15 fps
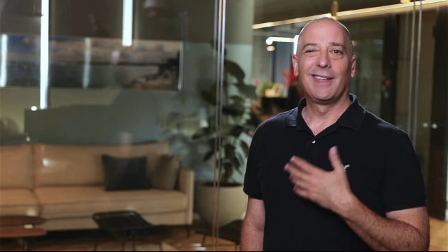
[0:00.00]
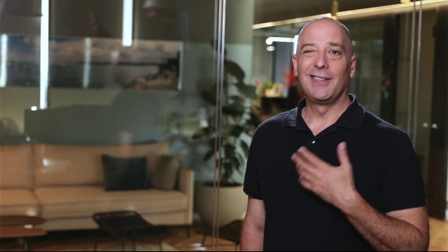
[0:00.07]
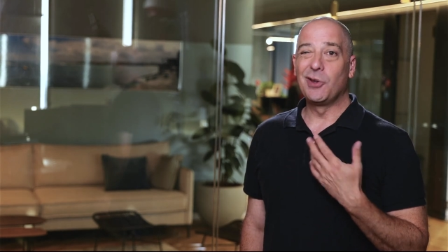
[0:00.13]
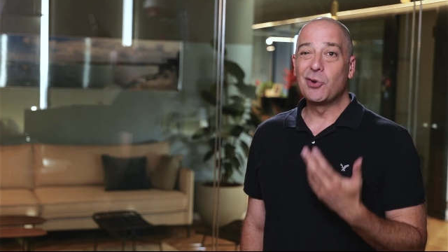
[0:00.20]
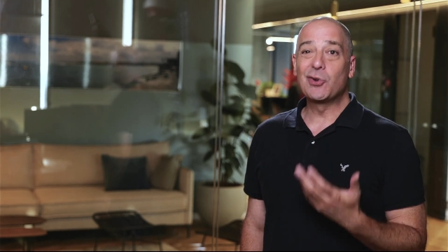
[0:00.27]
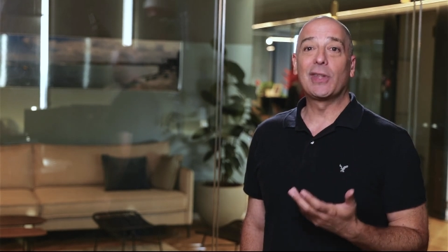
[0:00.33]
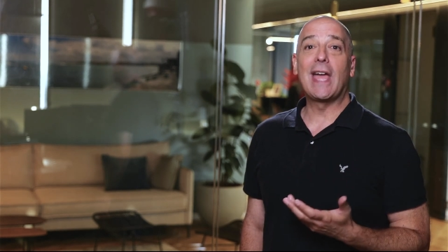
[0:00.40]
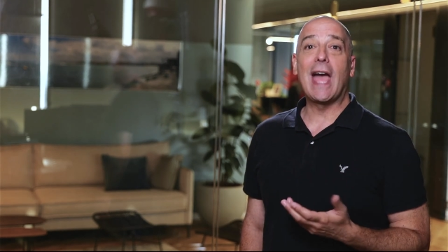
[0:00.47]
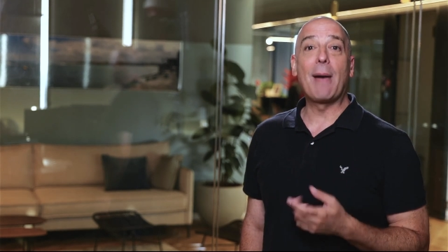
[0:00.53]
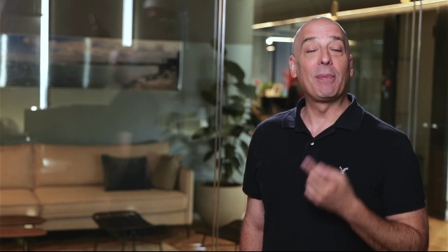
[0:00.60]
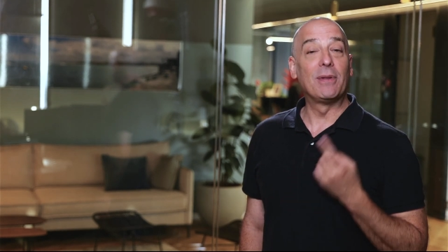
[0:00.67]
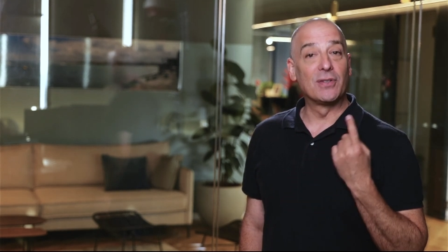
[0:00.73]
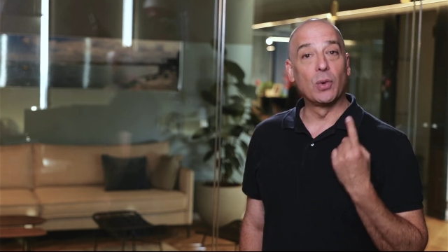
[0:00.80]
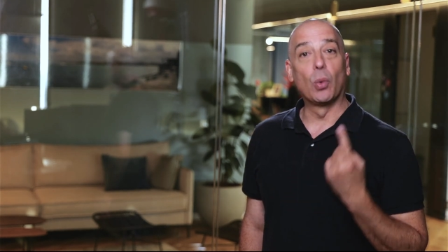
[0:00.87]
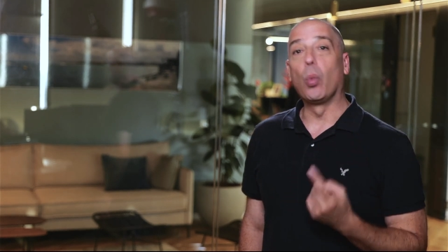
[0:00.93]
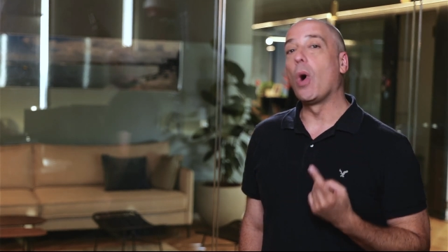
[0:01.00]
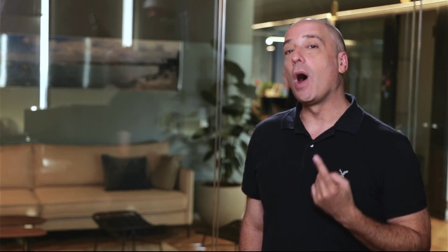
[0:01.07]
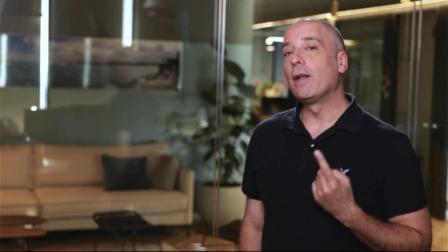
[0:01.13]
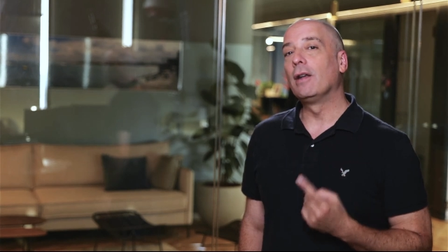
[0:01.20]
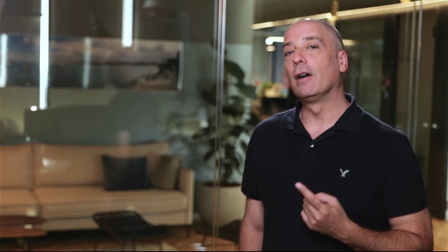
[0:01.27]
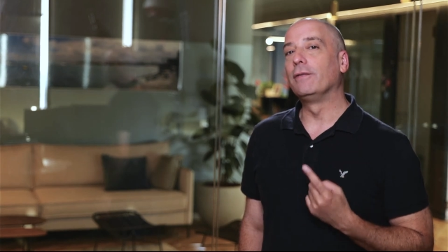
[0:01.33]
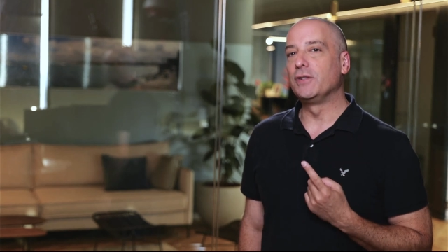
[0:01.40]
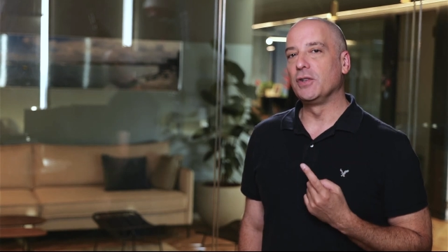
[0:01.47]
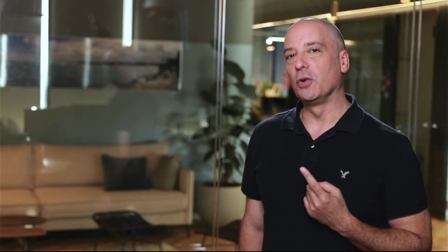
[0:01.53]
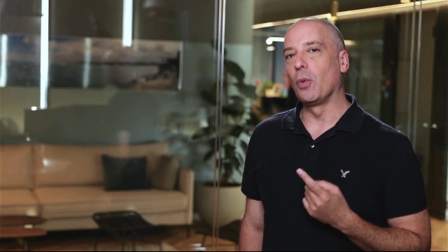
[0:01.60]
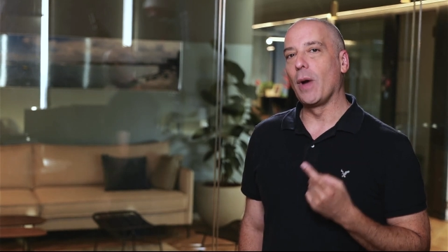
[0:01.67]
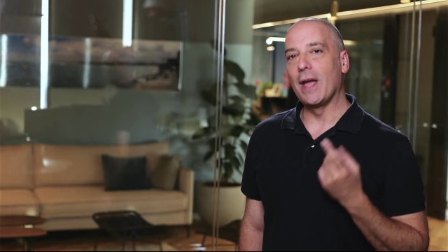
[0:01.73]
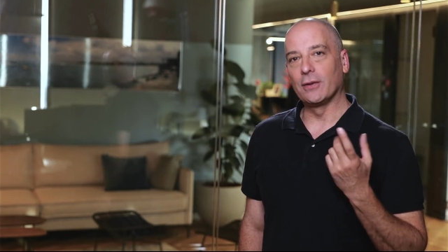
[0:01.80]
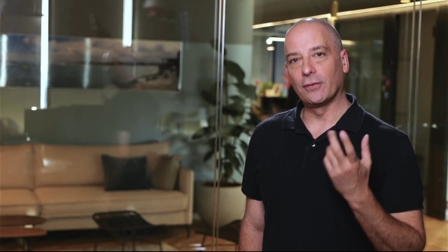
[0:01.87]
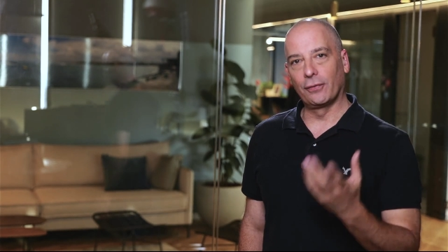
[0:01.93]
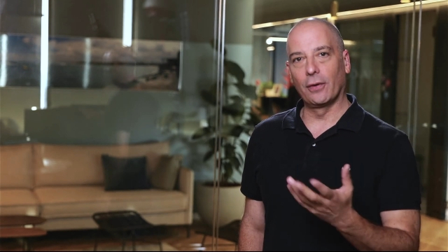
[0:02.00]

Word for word: It usually happens in one of two ways.